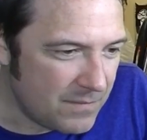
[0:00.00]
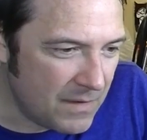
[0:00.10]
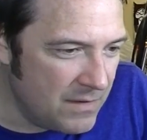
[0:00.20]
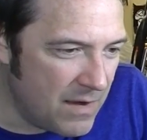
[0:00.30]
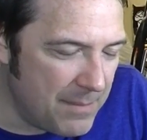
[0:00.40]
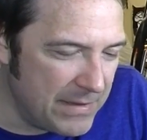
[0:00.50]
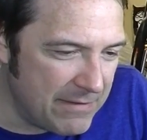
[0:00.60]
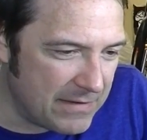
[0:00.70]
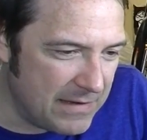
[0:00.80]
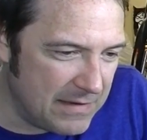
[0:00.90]
you know, I
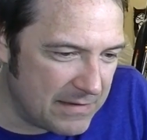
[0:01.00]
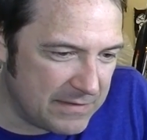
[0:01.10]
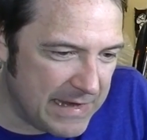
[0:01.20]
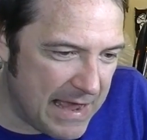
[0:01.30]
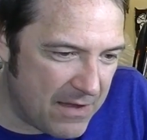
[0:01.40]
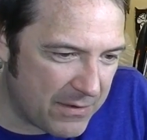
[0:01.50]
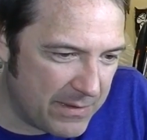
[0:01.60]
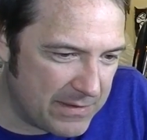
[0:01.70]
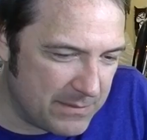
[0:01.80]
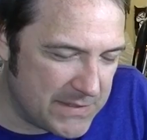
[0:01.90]
believe it's the
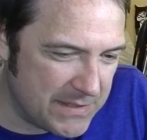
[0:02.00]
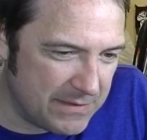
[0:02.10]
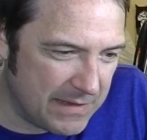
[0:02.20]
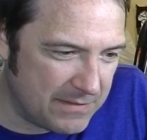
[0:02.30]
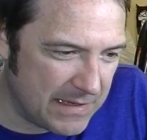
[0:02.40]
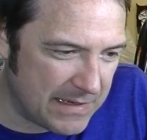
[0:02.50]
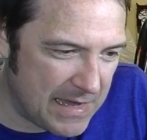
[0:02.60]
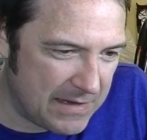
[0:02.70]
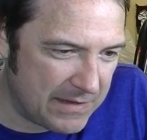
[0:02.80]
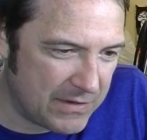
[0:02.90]
algorithm, too, that
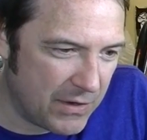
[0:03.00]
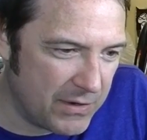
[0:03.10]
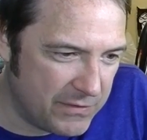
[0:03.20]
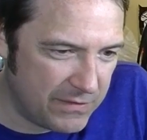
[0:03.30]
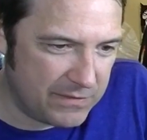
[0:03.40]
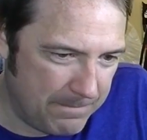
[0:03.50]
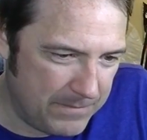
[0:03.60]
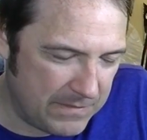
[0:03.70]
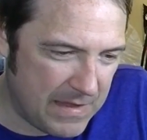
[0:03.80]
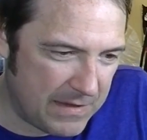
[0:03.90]
kind of encourages
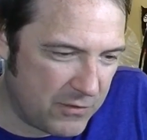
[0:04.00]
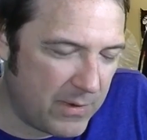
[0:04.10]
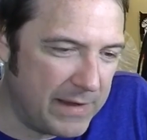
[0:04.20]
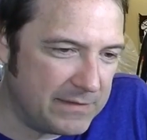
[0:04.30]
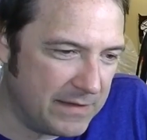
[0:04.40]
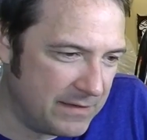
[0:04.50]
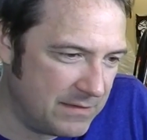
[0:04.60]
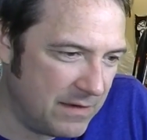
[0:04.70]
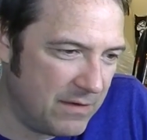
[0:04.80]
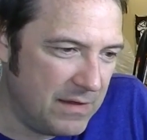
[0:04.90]
this kind of craziness.
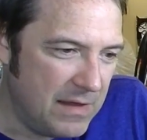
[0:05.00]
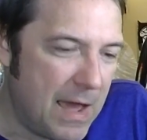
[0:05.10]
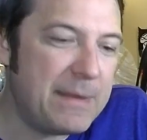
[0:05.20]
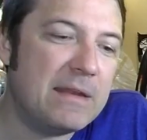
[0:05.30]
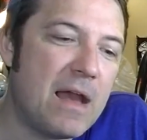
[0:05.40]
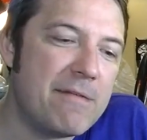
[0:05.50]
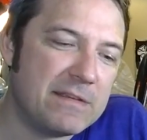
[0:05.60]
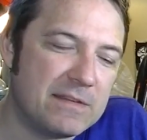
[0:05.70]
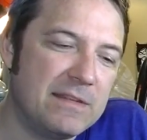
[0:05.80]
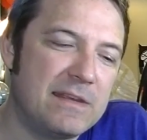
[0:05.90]
You know, I mean,
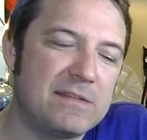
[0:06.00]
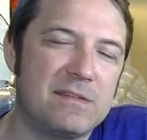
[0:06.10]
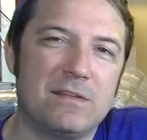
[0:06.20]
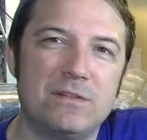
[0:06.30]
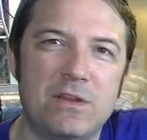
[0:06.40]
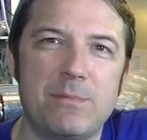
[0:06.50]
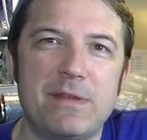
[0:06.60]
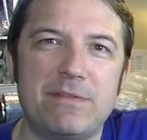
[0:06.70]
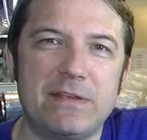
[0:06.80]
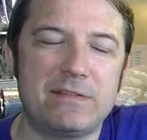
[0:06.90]
obviously, this is a little bit
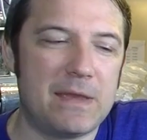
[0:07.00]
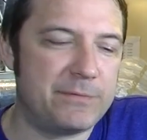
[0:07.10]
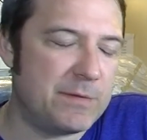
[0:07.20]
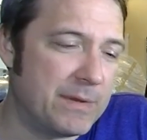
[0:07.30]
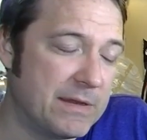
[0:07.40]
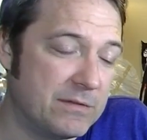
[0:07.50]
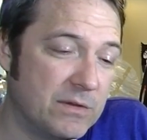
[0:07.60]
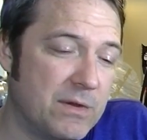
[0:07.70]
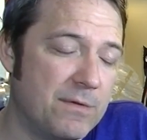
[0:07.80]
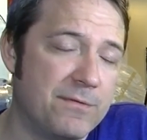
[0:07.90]
of an exception because they're
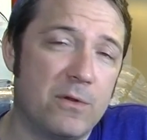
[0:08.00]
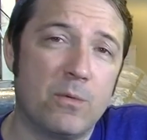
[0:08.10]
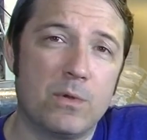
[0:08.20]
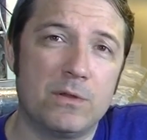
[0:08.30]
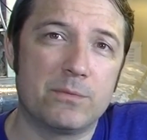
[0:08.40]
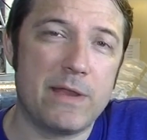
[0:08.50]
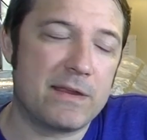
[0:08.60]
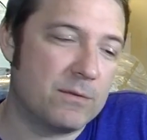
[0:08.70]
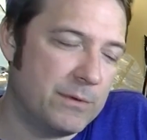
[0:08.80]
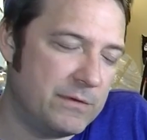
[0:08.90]
going for a world
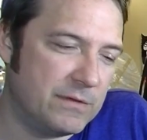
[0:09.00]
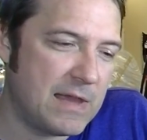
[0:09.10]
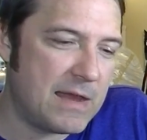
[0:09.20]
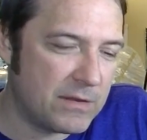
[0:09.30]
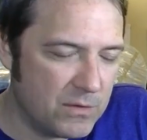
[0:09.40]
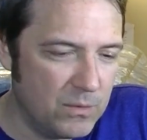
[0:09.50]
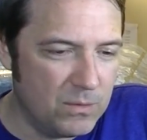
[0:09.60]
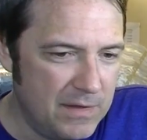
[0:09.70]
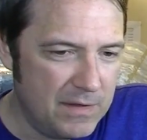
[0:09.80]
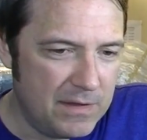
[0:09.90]
record, which is kind of
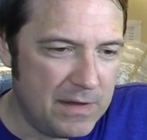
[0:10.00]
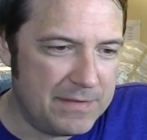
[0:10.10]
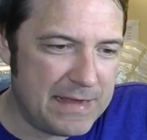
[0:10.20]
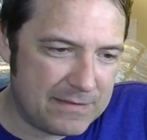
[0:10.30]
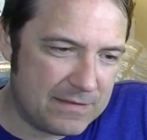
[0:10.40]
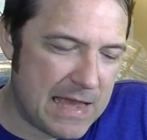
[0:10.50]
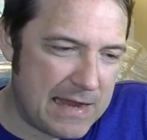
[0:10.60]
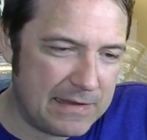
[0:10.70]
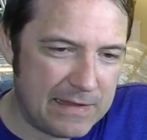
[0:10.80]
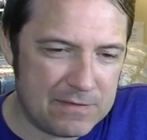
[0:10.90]
cool. That
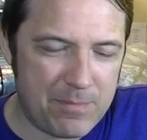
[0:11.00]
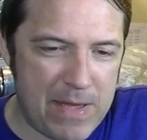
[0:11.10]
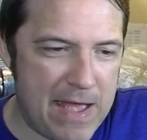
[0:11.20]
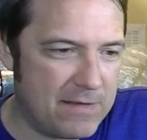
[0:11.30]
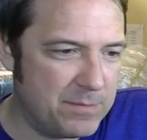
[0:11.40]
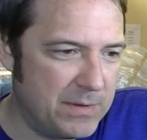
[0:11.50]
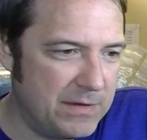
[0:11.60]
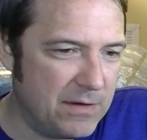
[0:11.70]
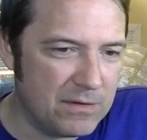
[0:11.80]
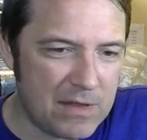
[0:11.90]
kind of gets a pass. But,
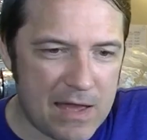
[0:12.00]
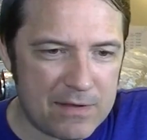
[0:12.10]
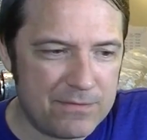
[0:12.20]
you know, a lot